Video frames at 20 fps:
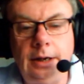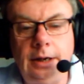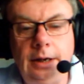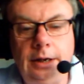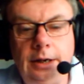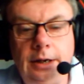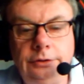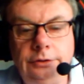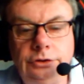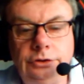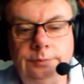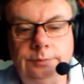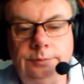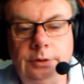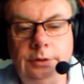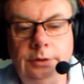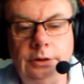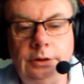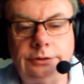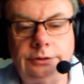and
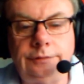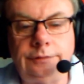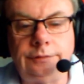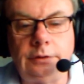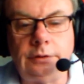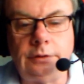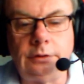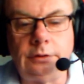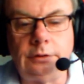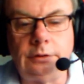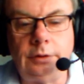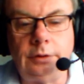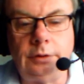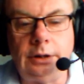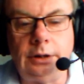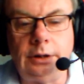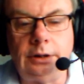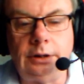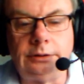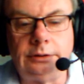just because of the
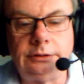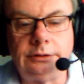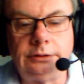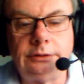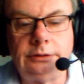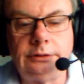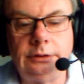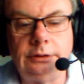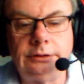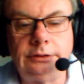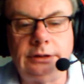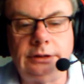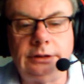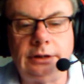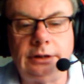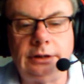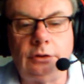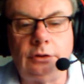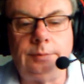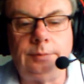way it's
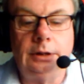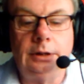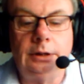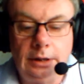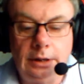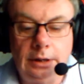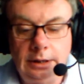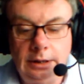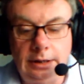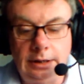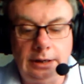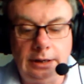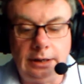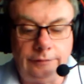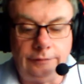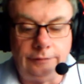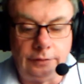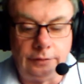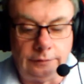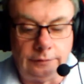set up, I
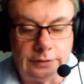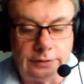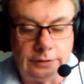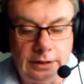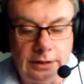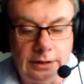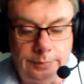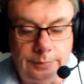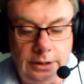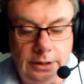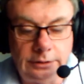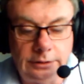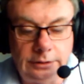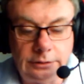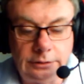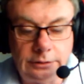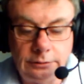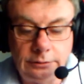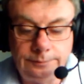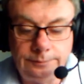have it of type
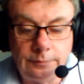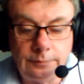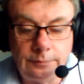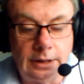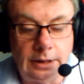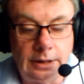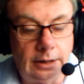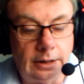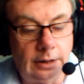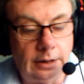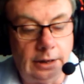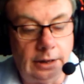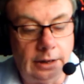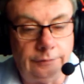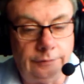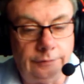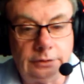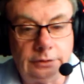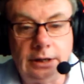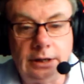int, and I'll
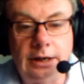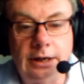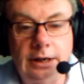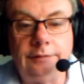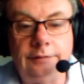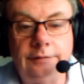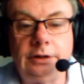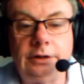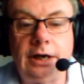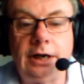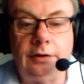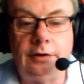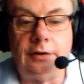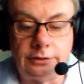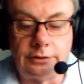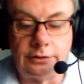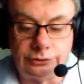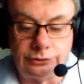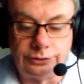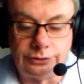have it 11
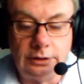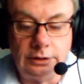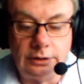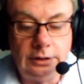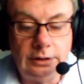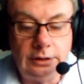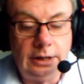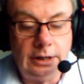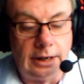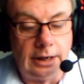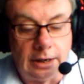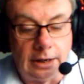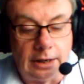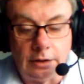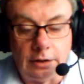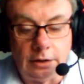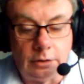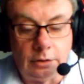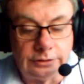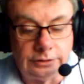characters,
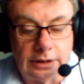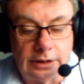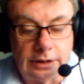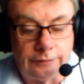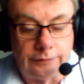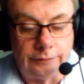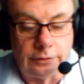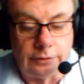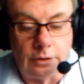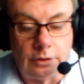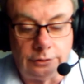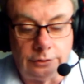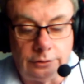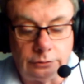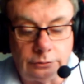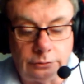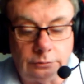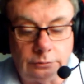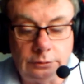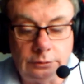and I'll always have it
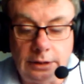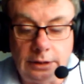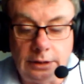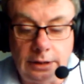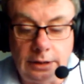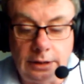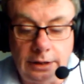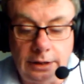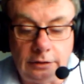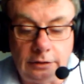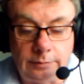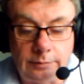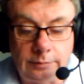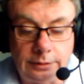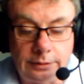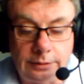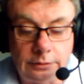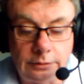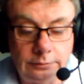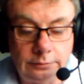auto
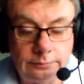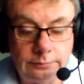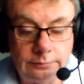increment.